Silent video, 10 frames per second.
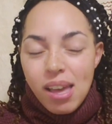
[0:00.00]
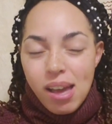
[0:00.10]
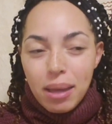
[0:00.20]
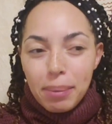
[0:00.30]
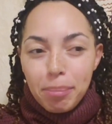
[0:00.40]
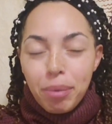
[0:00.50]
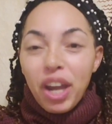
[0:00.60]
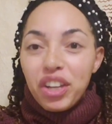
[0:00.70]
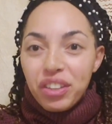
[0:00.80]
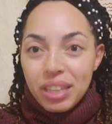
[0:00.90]

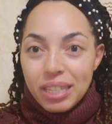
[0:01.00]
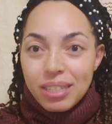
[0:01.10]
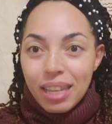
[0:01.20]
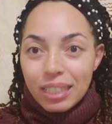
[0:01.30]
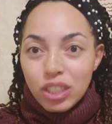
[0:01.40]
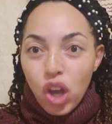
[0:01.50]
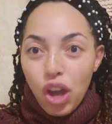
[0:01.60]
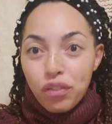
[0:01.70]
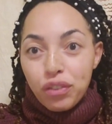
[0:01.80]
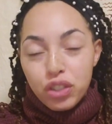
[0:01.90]
Prior to this, I
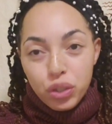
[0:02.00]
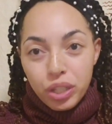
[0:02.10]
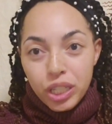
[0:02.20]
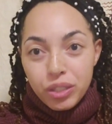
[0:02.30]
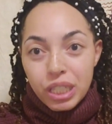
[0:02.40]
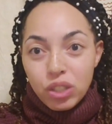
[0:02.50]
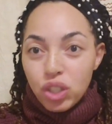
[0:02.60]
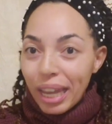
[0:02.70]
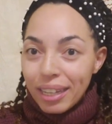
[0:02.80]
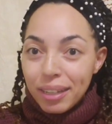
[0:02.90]
taught for 2 years in
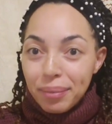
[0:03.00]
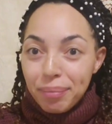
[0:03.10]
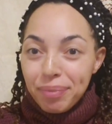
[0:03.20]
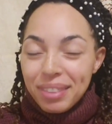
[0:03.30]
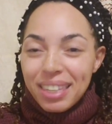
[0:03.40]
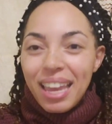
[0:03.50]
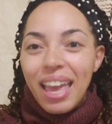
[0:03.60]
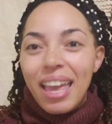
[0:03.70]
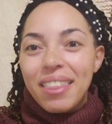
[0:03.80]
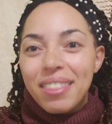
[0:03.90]
China,
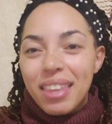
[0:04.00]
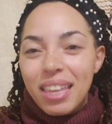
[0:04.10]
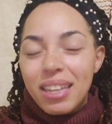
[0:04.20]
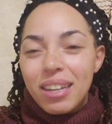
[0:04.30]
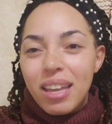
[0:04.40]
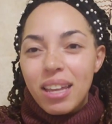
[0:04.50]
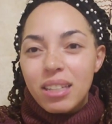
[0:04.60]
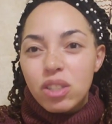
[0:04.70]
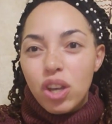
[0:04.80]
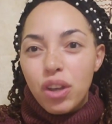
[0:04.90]
and then I
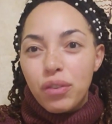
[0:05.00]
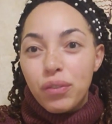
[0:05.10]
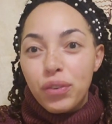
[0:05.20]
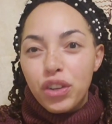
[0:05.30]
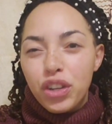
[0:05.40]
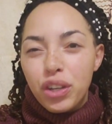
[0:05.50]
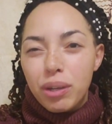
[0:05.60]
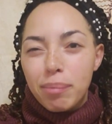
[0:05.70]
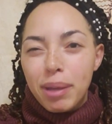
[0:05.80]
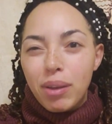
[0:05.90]
taught
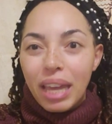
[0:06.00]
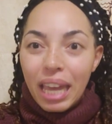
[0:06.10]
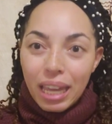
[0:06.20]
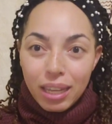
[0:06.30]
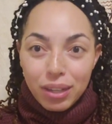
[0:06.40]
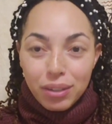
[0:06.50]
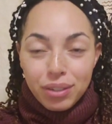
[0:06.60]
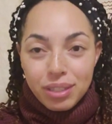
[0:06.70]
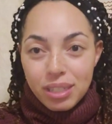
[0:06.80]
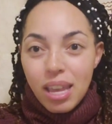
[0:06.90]
for about 8
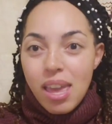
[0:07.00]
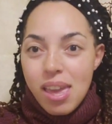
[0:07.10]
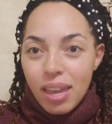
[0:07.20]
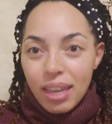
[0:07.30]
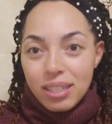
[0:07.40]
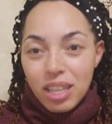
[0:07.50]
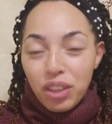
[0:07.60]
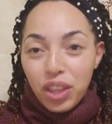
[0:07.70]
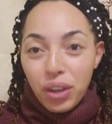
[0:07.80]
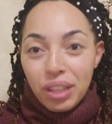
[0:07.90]
years in
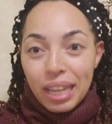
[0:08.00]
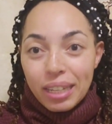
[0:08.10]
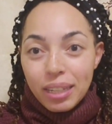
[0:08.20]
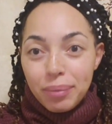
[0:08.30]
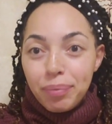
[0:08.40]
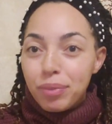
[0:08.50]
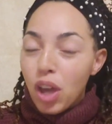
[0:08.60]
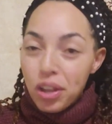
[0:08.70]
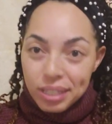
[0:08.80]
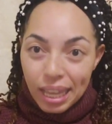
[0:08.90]
South Carolina,
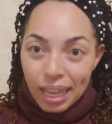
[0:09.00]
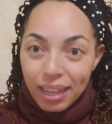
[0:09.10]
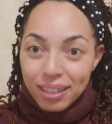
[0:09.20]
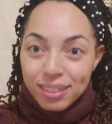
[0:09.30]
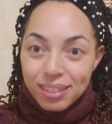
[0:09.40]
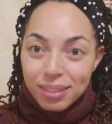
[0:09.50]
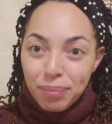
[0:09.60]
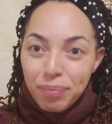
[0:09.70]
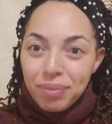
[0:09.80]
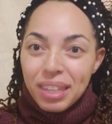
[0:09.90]
all science.
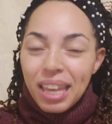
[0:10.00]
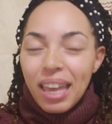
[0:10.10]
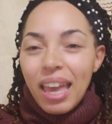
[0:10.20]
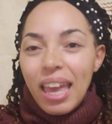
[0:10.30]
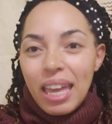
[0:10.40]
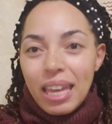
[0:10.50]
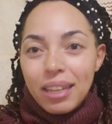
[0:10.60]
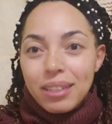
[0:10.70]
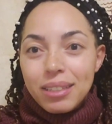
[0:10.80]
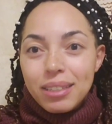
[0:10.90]

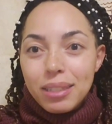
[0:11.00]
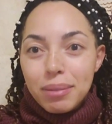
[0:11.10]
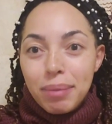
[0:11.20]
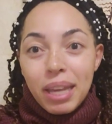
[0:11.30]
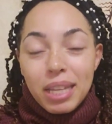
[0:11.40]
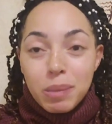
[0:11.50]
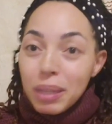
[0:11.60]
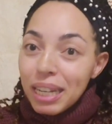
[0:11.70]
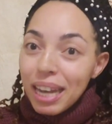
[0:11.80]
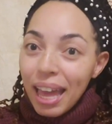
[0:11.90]
And my
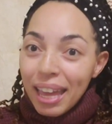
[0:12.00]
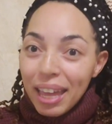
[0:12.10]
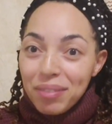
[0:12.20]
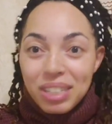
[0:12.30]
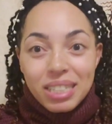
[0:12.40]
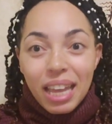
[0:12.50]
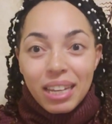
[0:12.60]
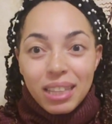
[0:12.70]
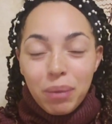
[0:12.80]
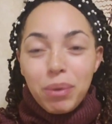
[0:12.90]
husband and I have
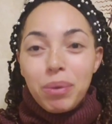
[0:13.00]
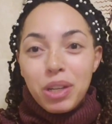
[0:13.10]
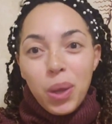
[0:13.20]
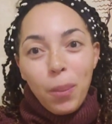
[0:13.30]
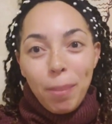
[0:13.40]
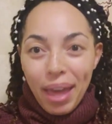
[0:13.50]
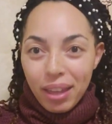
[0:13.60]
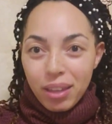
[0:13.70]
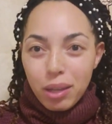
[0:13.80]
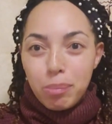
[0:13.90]
decided that we want to go
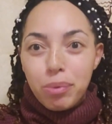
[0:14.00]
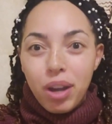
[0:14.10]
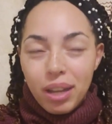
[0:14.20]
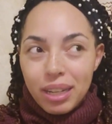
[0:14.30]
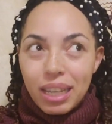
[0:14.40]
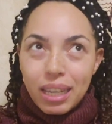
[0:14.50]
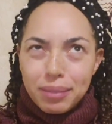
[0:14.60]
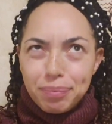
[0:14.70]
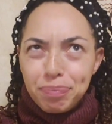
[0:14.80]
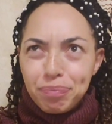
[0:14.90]
back abroad
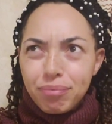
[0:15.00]
again.